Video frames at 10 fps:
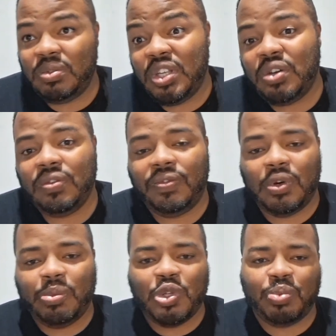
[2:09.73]
yield
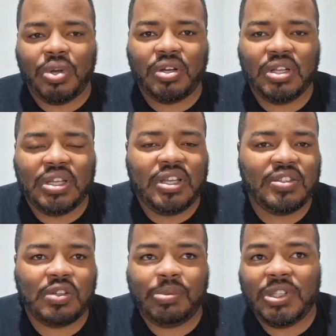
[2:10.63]
for the most part
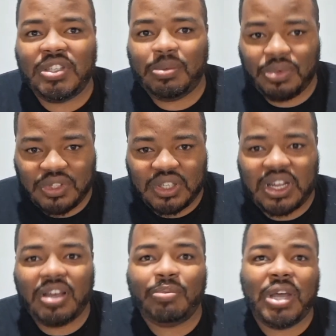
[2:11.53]
is going to be 10%.
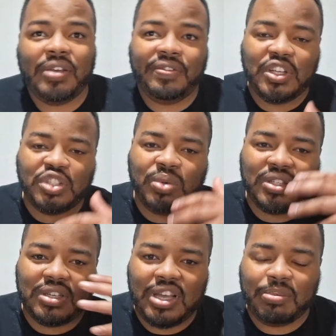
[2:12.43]
Now it might
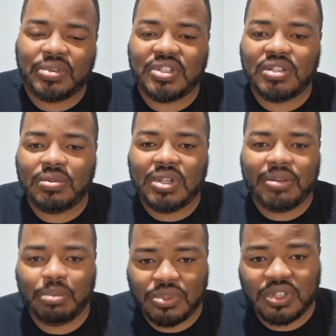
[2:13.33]
fluctuate to 9% to
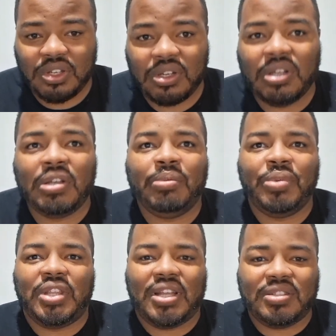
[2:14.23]
11%,
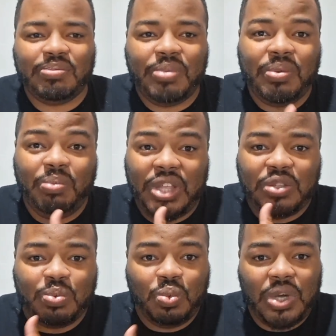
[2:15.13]
but
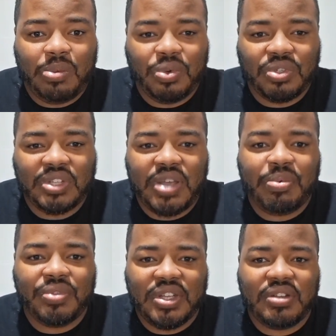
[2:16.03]
that's way more
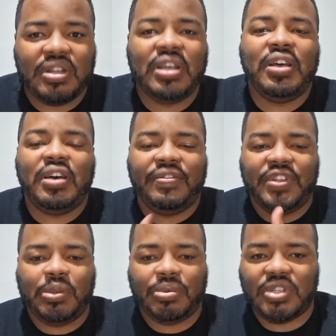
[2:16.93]
stable than a
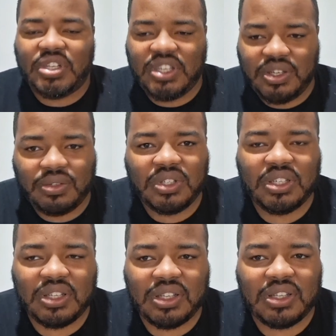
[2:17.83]
50% yield.
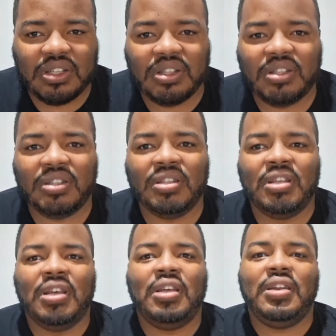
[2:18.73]

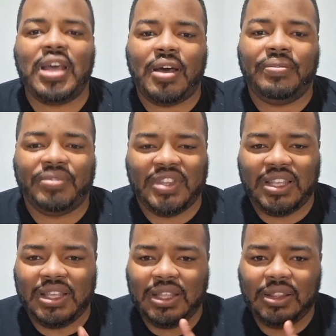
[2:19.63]
Now,
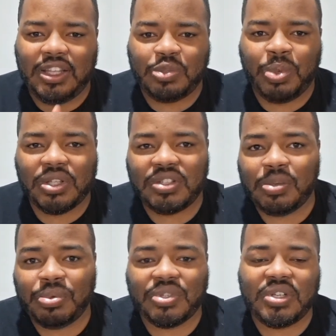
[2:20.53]
let's pick
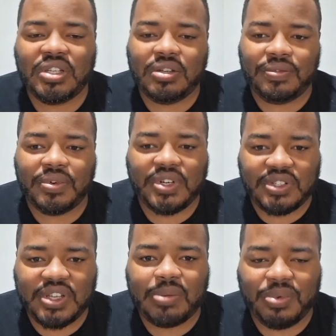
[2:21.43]
10% yield for an
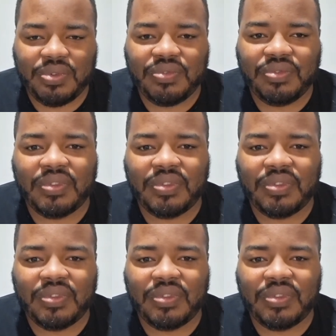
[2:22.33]
example.